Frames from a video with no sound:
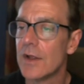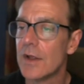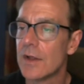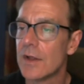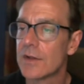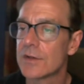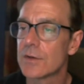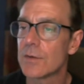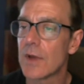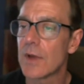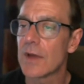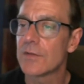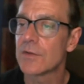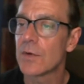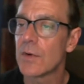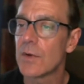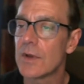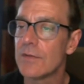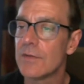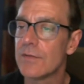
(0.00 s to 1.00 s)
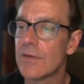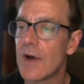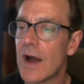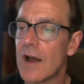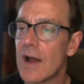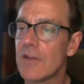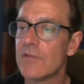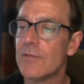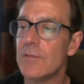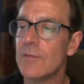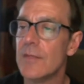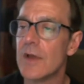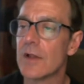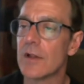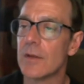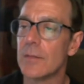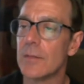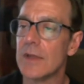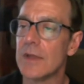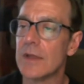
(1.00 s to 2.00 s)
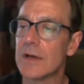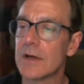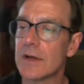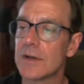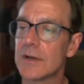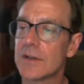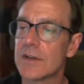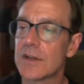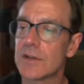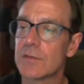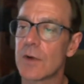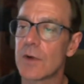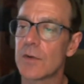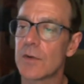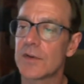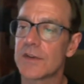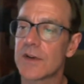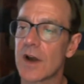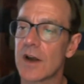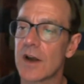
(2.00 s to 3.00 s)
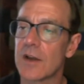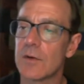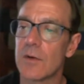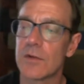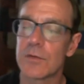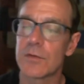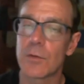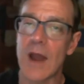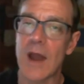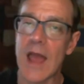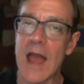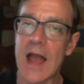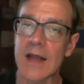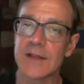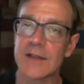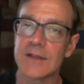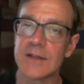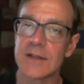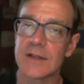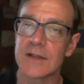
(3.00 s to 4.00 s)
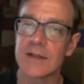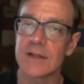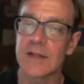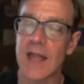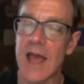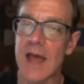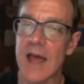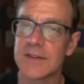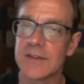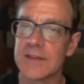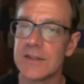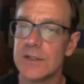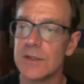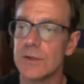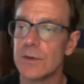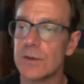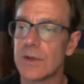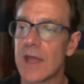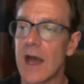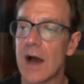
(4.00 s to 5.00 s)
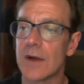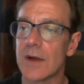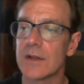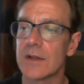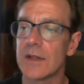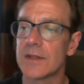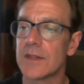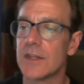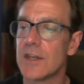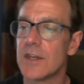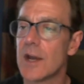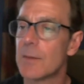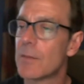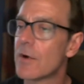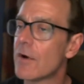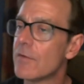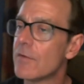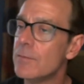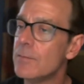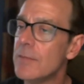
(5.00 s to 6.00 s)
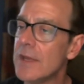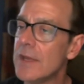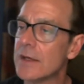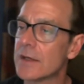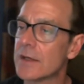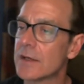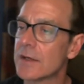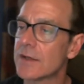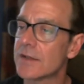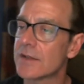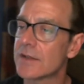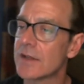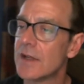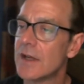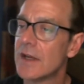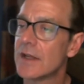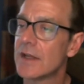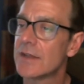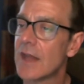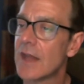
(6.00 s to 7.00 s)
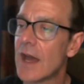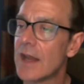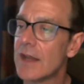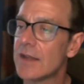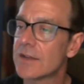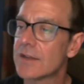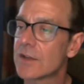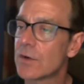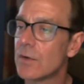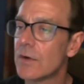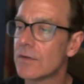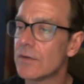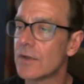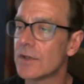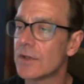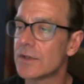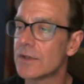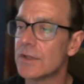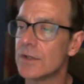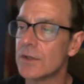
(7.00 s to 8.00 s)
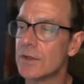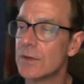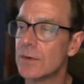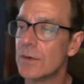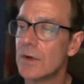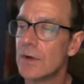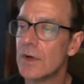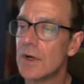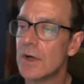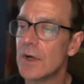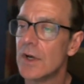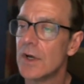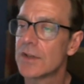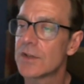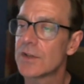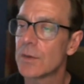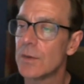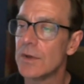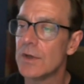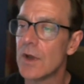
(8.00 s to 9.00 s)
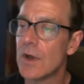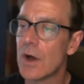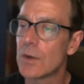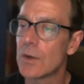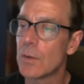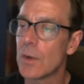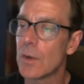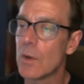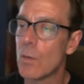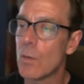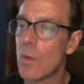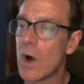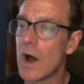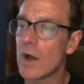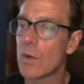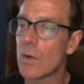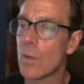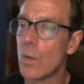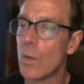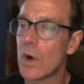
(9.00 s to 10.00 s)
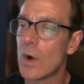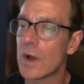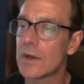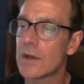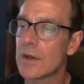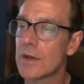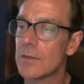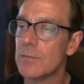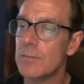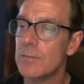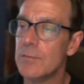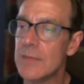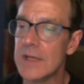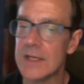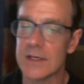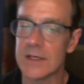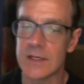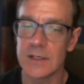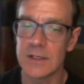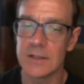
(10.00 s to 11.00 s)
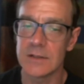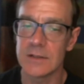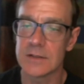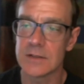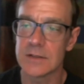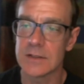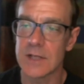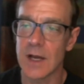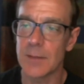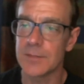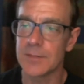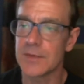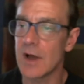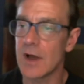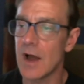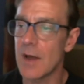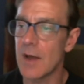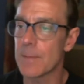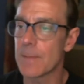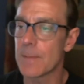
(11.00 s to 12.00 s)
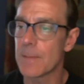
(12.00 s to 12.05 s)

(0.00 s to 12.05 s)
So we have 25 millimeters is what we're starting with. We're asked to calculate the number of meters that is equivalent to. So we know that we want 1 meter up top.